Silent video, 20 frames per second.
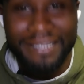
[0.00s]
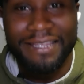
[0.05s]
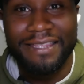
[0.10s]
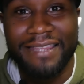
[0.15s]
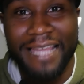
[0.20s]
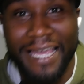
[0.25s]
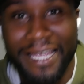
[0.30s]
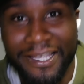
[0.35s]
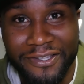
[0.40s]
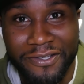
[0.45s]

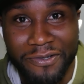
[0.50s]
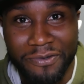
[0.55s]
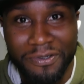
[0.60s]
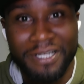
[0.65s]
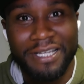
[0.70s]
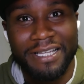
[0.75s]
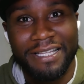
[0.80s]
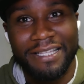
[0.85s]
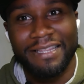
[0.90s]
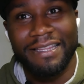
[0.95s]
Thank you.
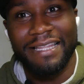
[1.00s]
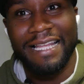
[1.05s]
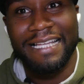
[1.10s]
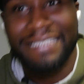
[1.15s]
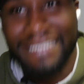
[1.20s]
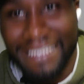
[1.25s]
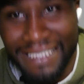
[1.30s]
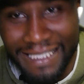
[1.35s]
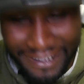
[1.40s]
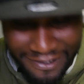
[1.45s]
Let's
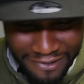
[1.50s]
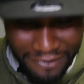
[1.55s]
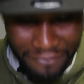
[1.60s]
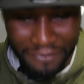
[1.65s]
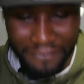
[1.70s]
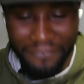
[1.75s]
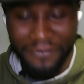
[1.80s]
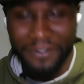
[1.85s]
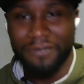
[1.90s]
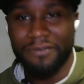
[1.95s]
get into the
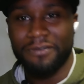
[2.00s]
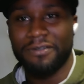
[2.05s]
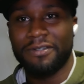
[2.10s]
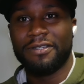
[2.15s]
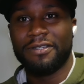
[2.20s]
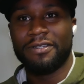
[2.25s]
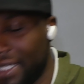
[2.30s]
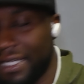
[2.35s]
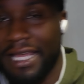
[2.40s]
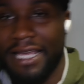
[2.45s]
review.
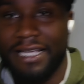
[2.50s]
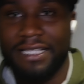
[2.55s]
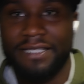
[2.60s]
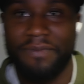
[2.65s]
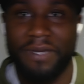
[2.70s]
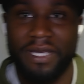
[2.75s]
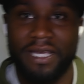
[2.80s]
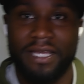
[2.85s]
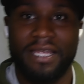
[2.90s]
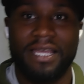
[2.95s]
Next,
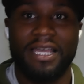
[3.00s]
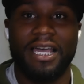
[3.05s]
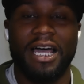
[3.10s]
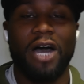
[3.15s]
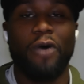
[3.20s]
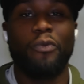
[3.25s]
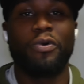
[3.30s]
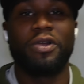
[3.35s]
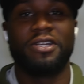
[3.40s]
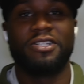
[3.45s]
man,
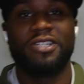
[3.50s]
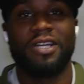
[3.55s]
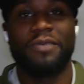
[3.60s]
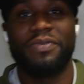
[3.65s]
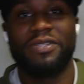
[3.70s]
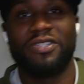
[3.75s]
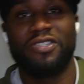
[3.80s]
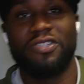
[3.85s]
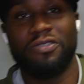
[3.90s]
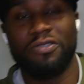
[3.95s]
I want to jump
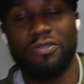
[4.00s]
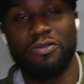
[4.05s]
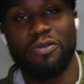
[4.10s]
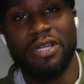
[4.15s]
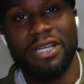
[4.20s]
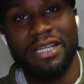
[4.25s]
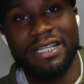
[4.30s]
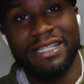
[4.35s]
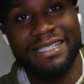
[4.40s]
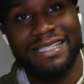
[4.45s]
into
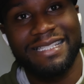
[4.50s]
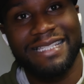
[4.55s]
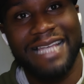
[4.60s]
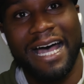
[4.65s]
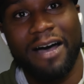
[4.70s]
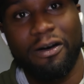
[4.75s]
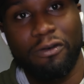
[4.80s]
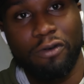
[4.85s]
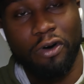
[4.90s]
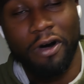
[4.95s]

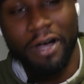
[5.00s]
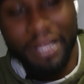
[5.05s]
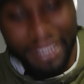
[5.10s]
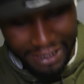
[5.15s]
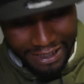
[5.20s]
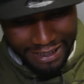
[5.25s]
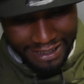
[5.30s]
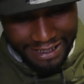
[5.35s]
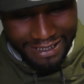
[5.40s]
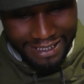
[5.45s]
sound
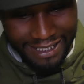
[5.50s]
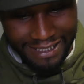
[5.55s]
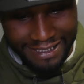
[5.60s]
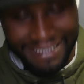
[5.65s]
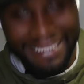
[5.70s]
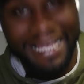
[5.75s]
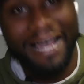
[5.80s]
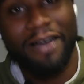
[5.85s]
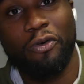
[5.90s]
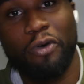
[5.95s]
quality, because
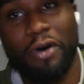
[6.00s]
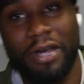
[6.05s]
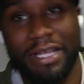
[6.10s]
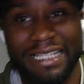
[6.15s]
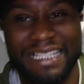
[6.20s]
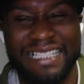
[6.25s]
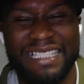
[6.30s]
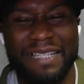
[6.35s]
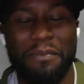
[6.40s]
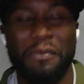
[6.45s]
sound
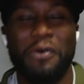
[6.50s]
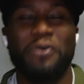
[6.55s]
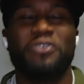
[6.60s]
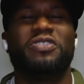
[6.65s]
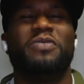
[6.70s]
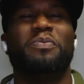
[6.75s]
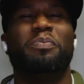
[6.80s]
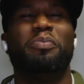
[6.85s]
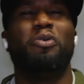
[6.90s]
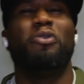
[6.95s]
quality is the
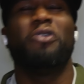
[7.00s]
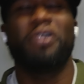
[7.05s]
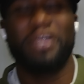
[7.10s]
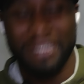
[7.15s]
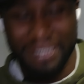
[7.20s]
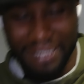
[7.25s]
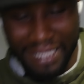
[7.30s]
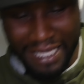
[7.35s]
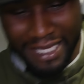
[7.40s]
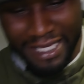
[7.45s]
most
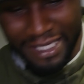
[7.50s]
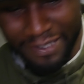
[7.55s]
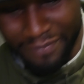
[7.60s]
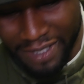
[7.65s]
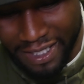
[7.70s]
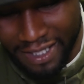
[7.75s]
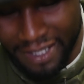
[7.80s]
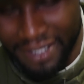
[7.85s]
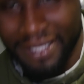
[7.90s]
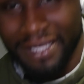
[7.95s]
important thing,
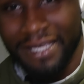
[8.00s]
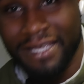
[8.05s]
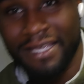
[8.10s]
man.